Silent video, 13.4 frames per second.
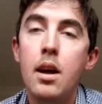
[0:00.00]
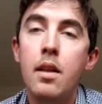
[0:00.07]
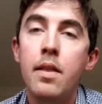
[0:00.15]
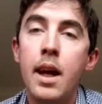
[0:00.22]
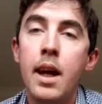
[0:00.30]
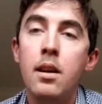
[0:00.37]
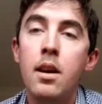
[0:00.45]

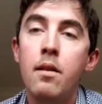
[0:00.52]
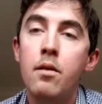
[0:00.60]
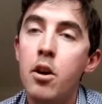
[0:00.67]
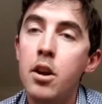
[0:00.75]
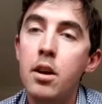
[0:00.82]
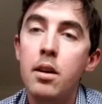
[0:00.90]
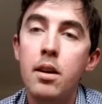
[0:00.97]
then you've got
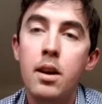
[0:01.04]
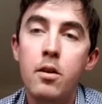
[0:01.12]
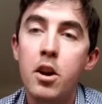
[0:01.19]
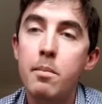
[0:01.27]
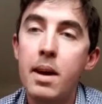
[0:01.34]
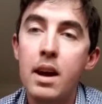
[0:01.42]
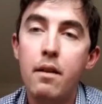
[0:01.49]
to, you've got to
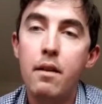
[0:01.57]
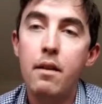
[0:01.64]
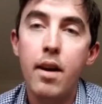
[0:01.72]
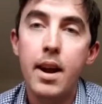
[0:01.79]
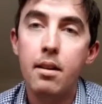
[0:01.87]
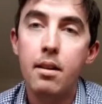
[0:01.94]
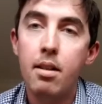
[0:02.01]
make
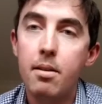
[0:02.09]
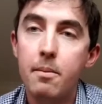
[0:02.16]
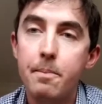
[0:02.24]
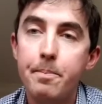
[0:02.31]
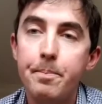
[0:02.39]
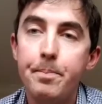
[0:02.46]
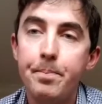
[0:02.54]
friends
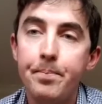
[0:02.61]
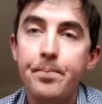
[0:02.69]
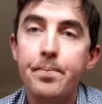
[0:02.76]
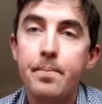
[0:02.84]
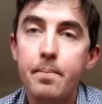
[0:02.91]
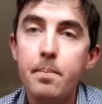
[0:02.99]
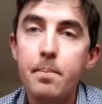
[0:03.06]

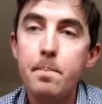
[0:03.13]
yeah,